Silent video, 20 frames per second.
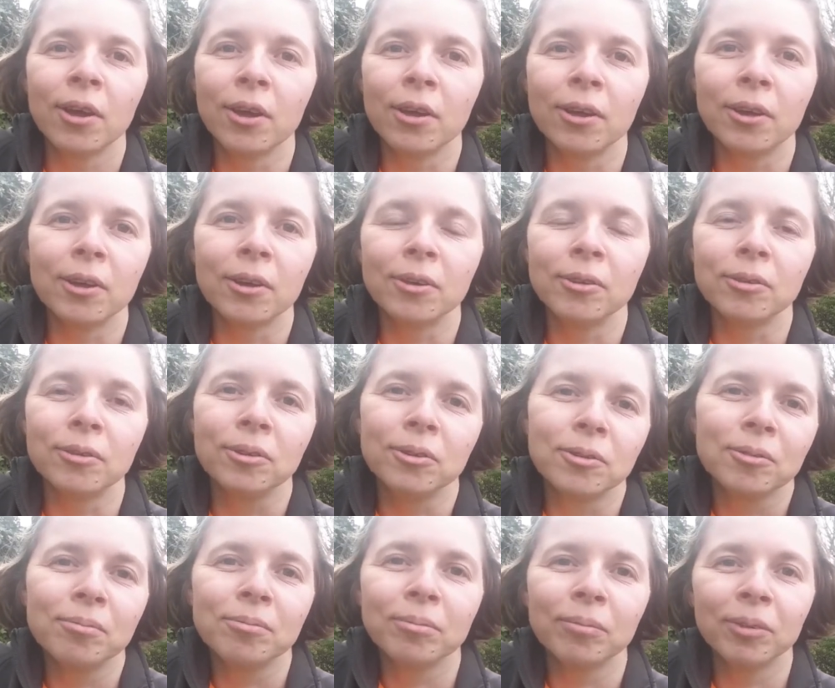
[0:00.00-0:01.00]
and
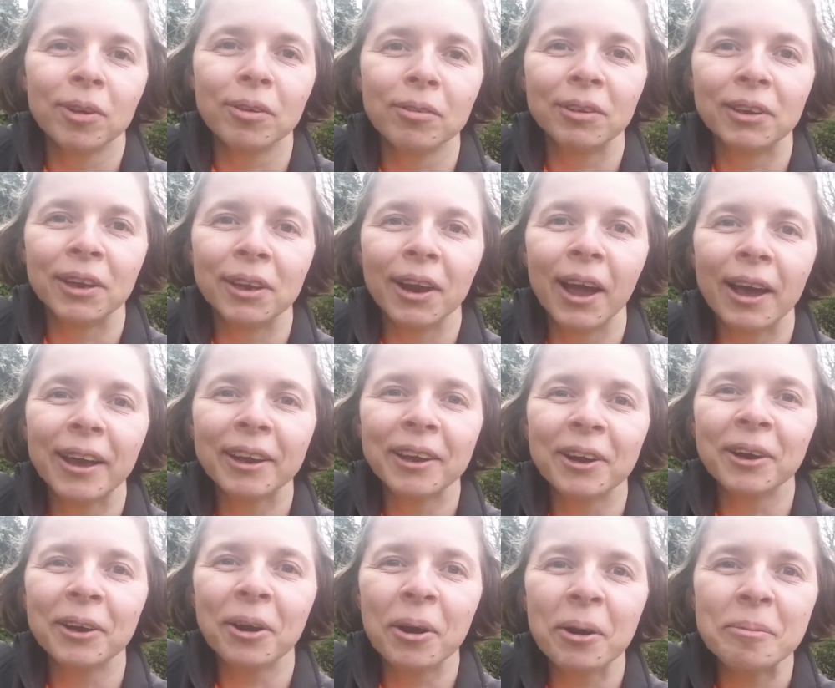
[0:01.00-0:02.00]
give it a
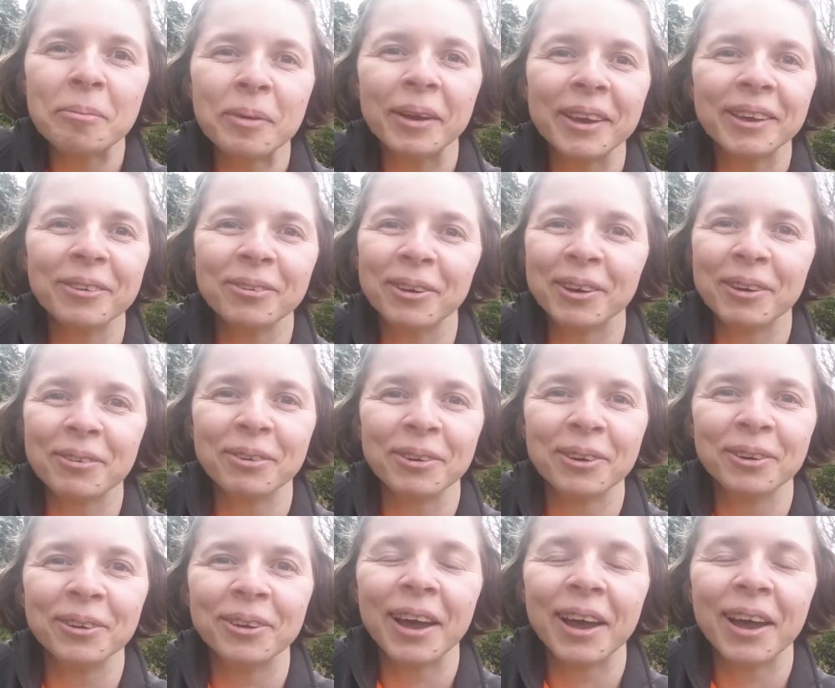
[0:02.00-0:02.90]
like, a comment, whatever you